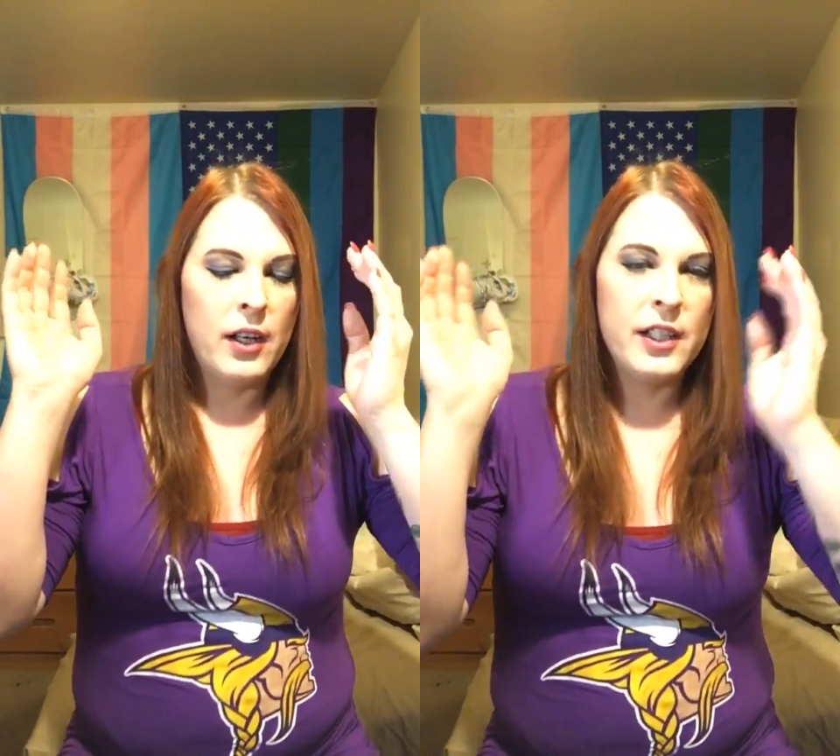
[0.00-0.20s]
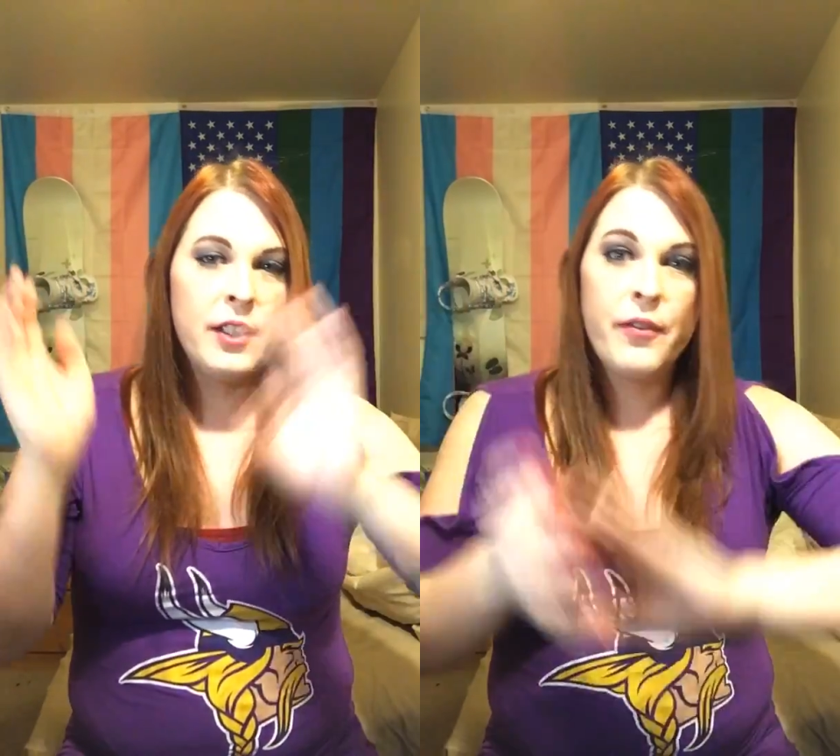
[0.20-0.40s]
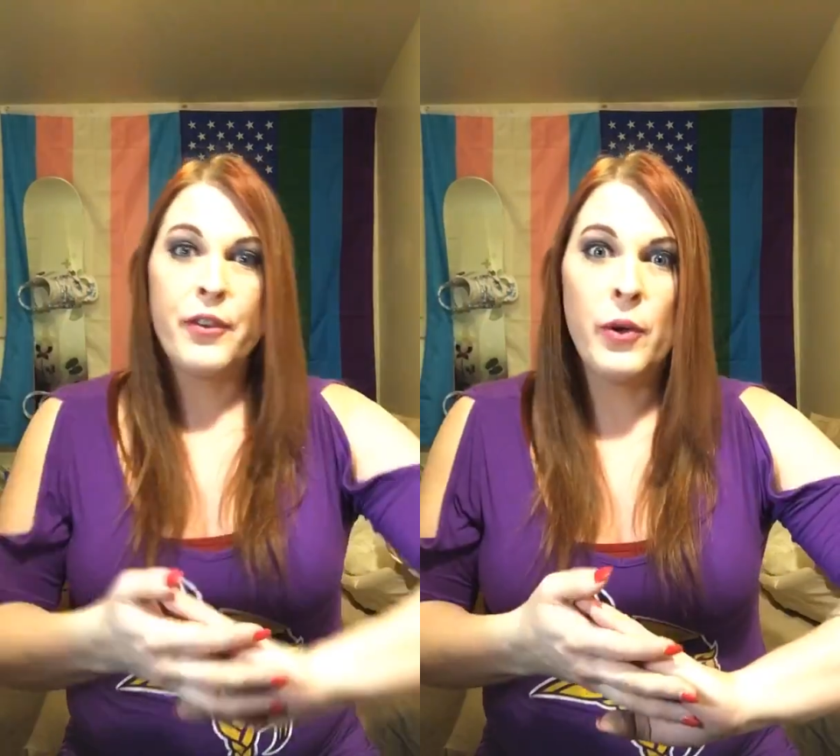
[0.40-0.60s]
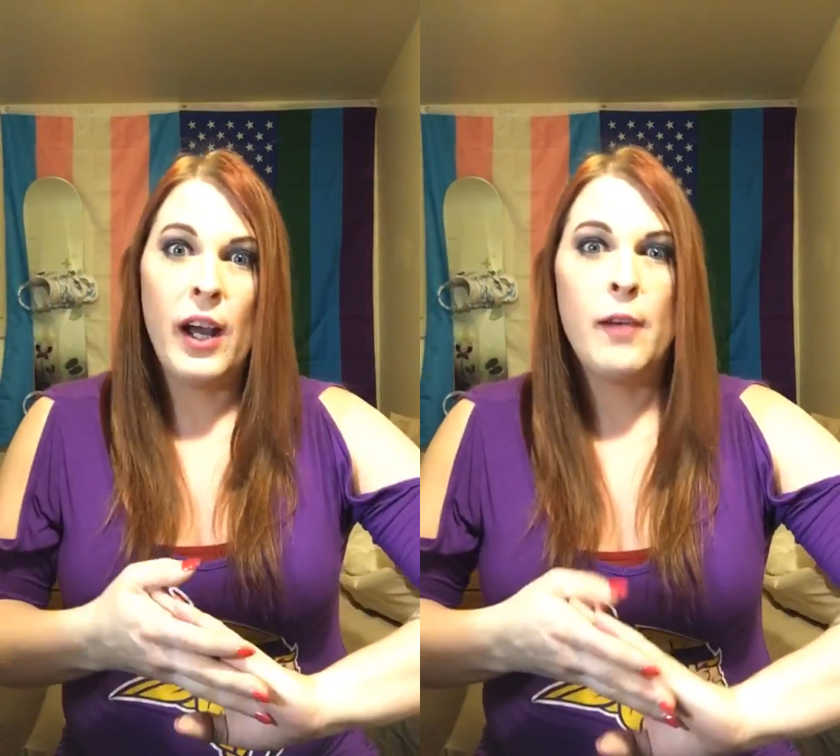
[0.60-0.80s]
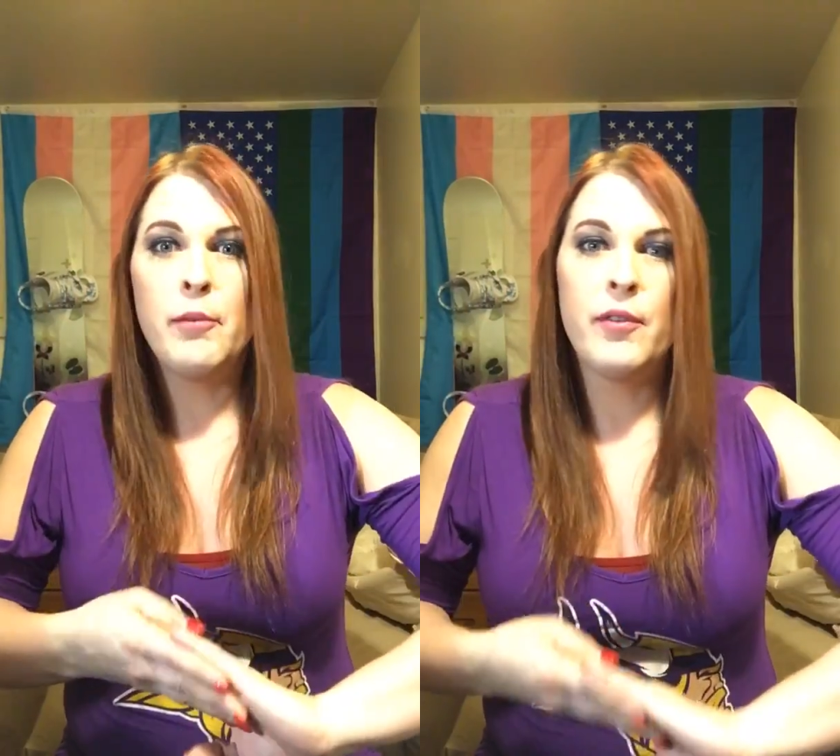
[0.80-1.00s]
if you
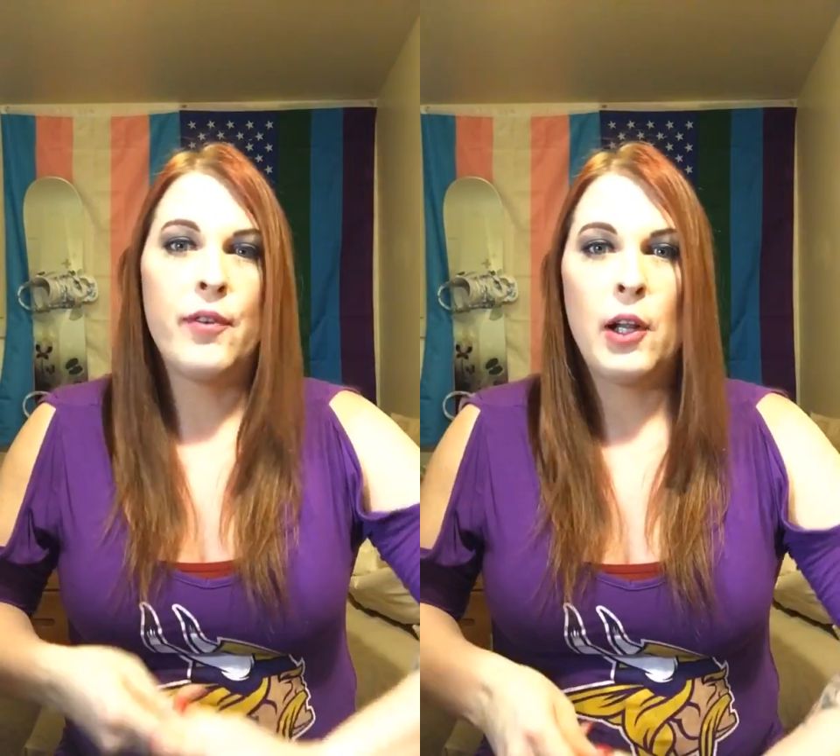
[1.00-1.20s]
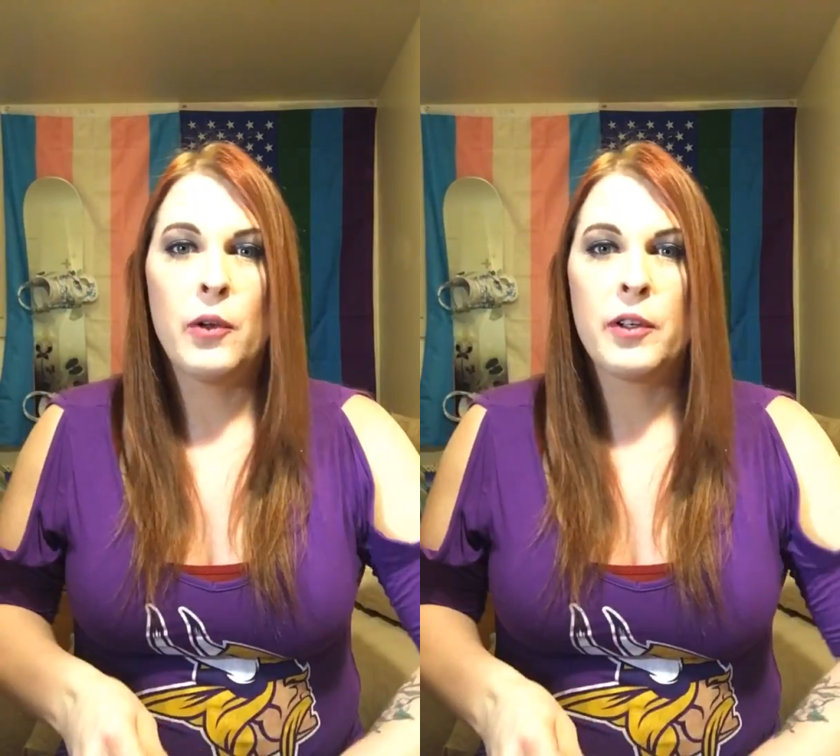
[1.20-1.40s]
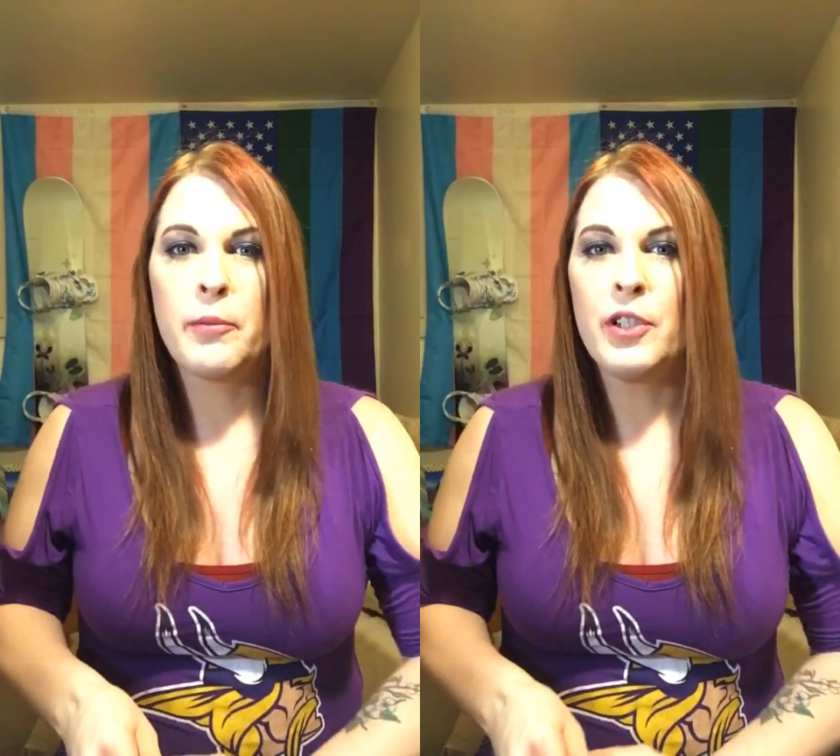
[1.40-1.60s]
have been following me,